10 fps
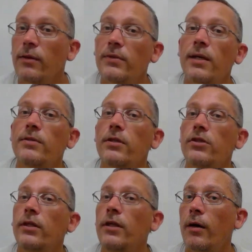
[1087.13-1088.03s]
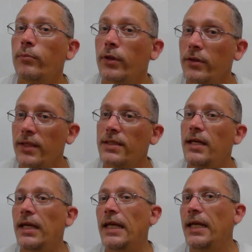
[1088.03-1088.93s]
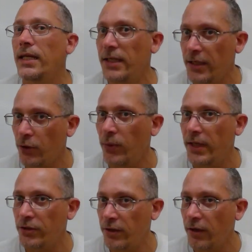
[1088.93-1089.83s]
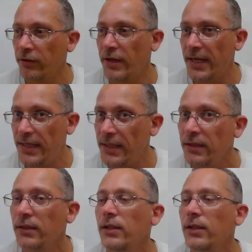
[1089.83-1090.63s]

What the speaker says: Sometimes there's a number that's in an equation already.